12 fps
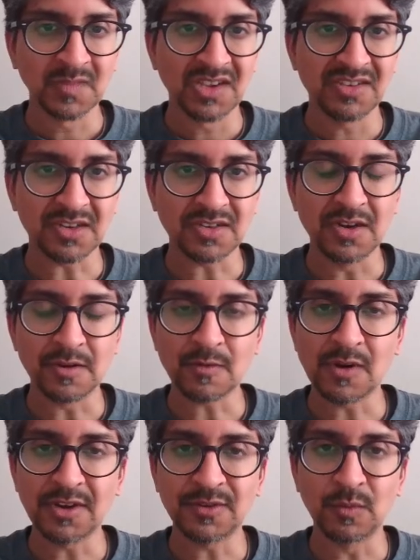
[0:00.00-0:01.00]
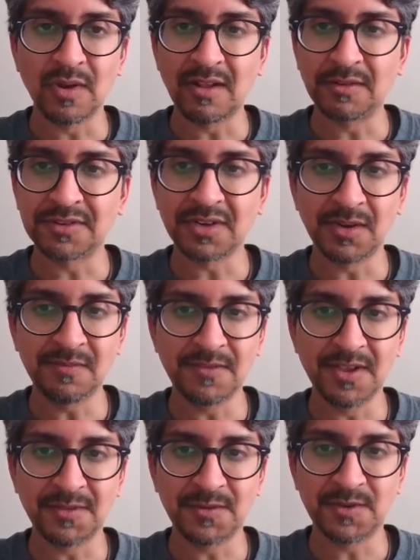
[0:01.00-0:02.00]
16 across, well, tough,
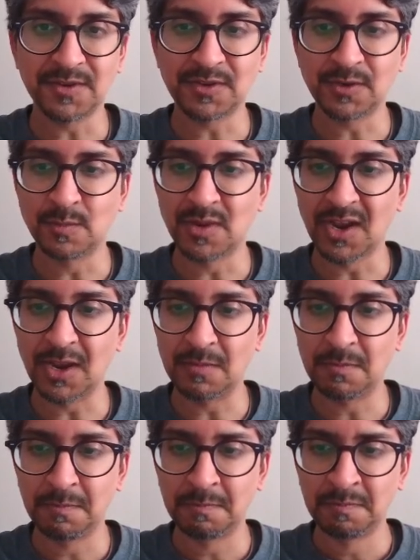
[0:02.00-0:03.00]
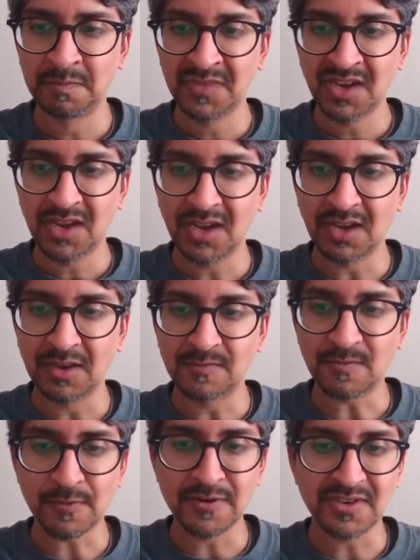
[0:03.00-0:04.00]
that's just too bad. And
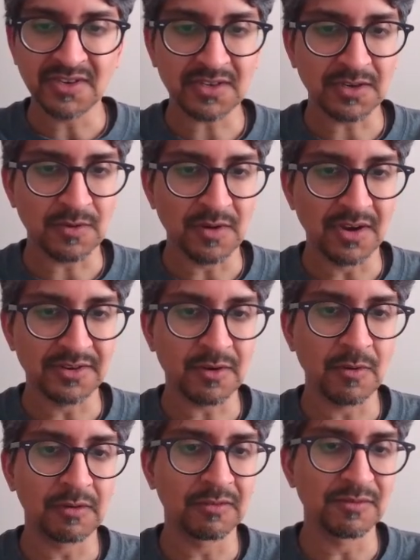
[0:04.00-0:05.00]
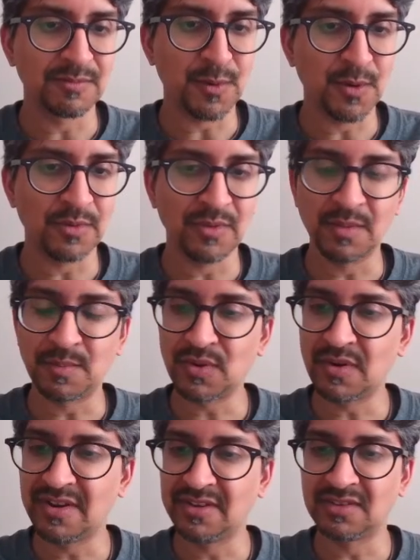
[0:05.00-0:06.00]
46 across, going overboard with the
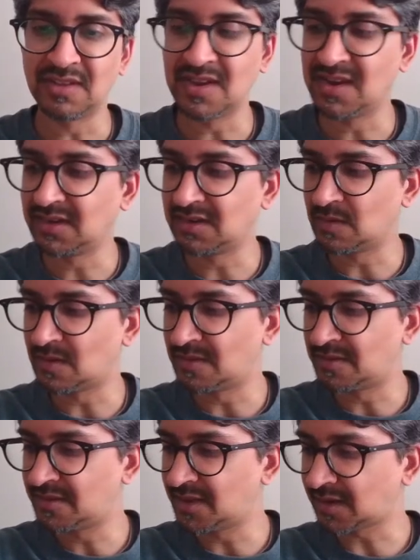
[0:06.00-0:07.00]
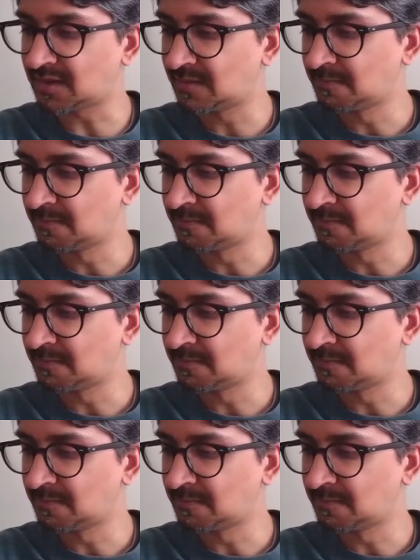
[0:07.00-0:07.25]
praise, laying it on thick.